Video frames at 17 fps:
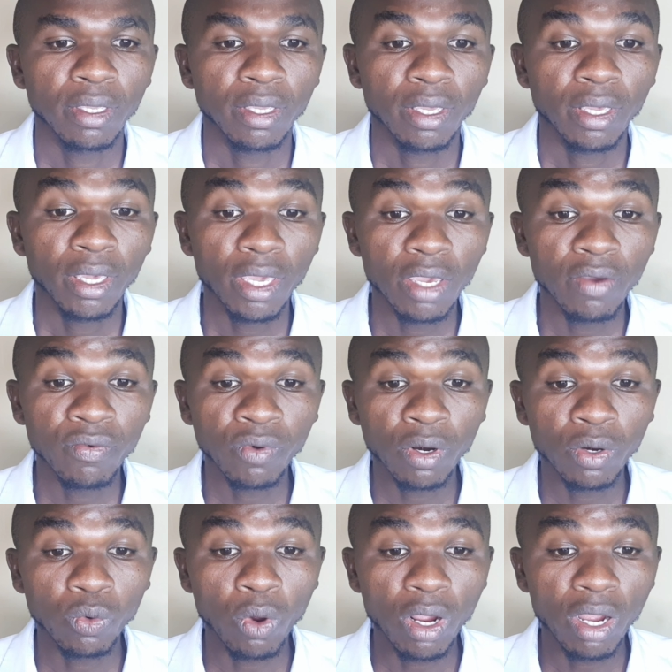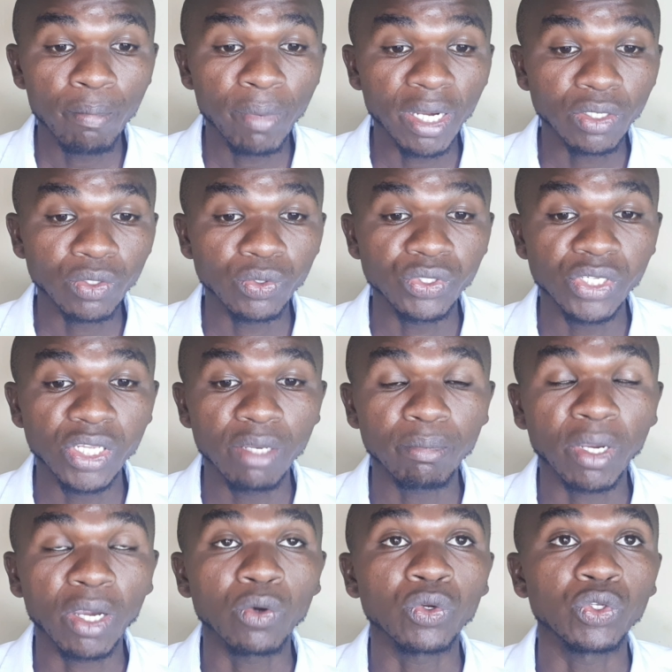Hey everyone, welcome back to
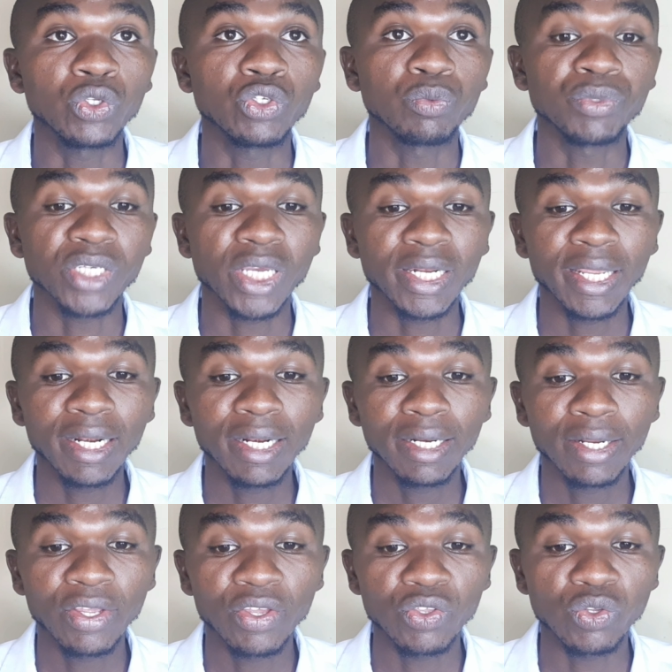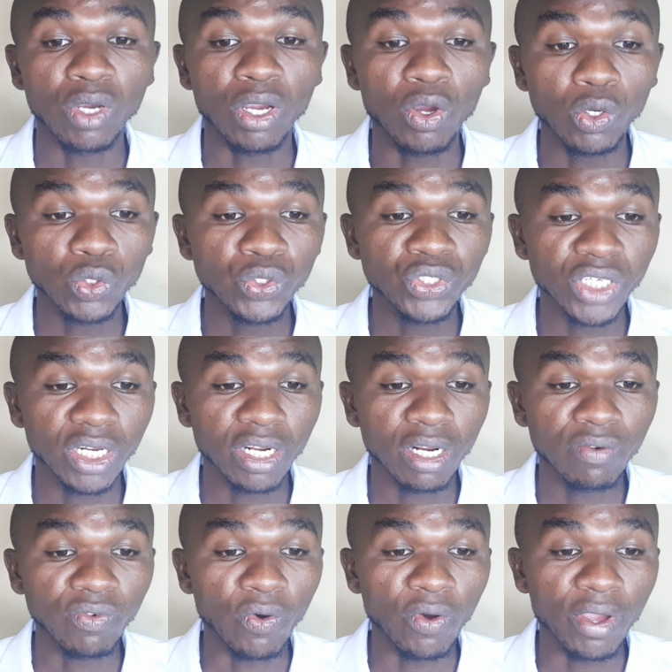JM Counter YouTube channel, your go-to channel
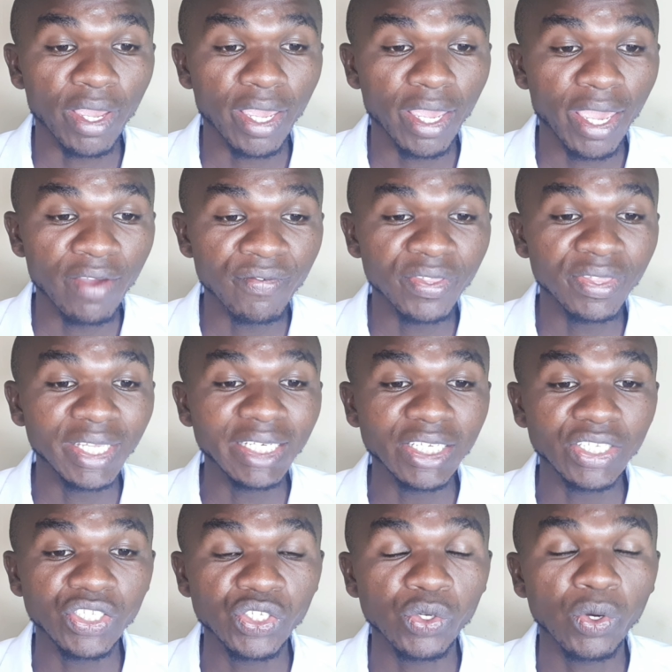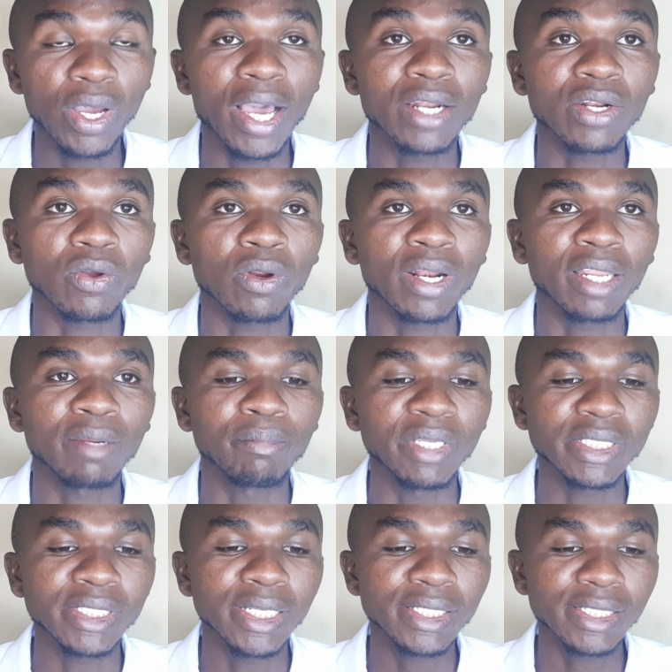for everything digital and online
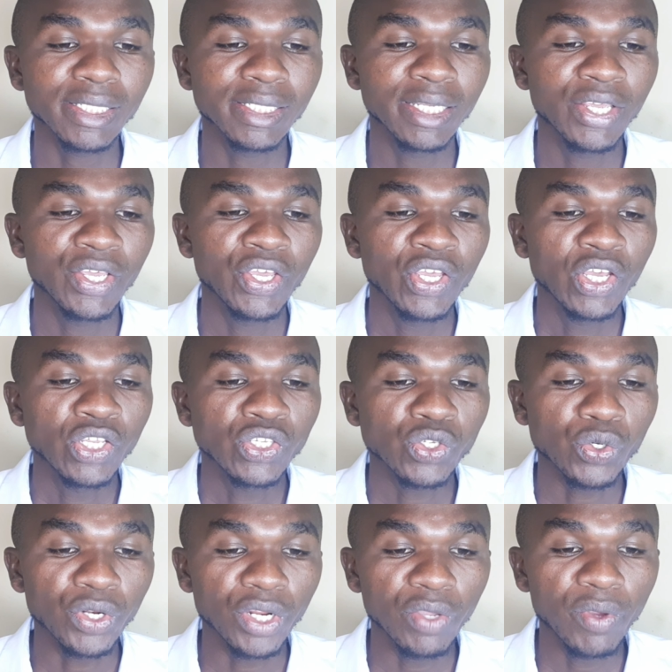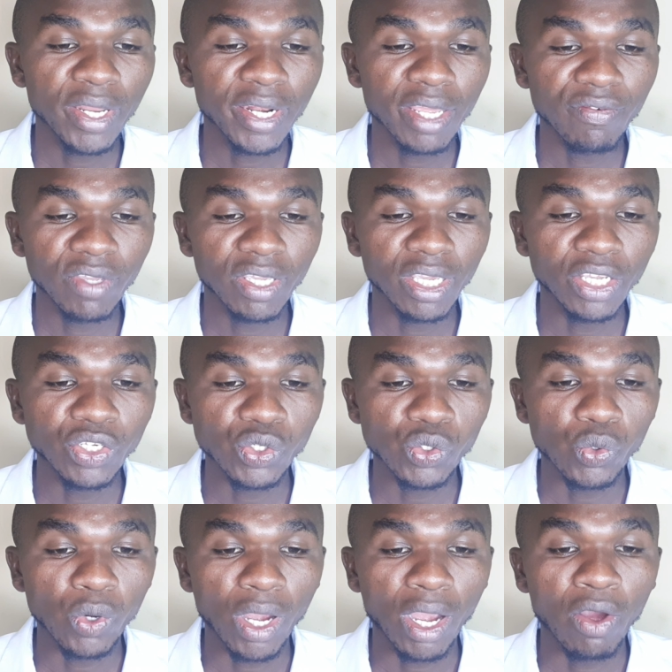business. So today we are diving
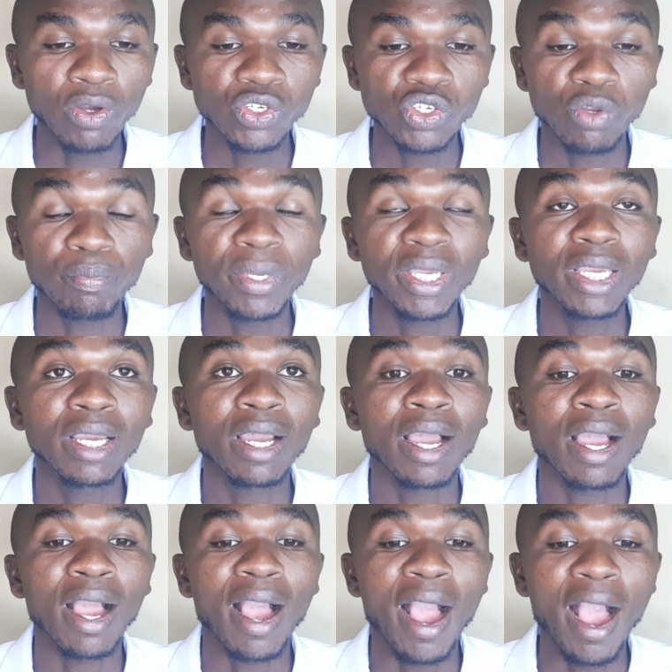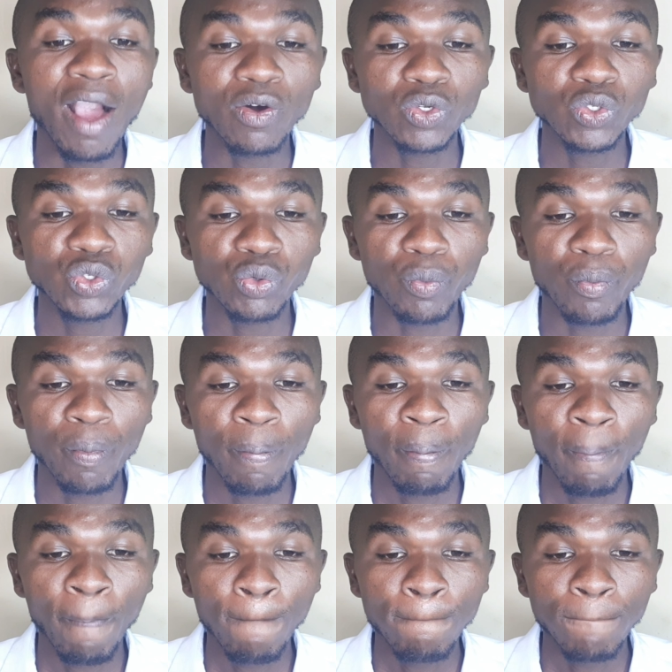into a hot topic, how to
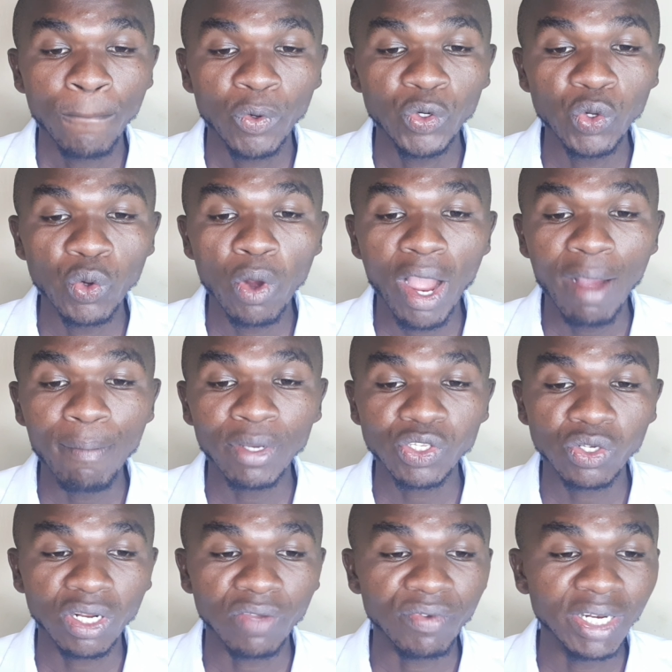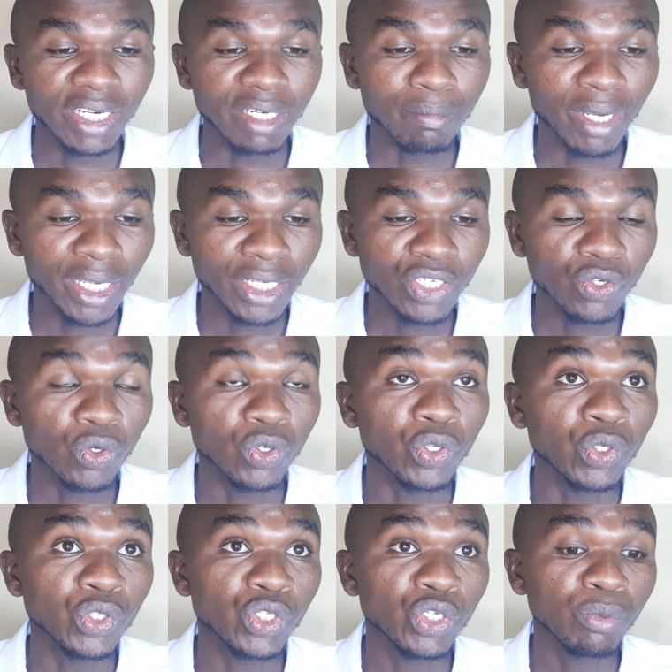do Amazon affiliate marketing on
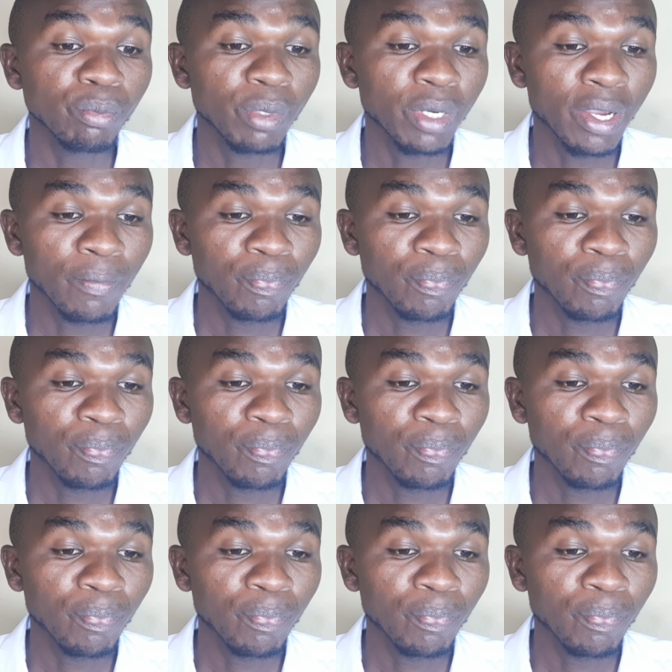YouTube.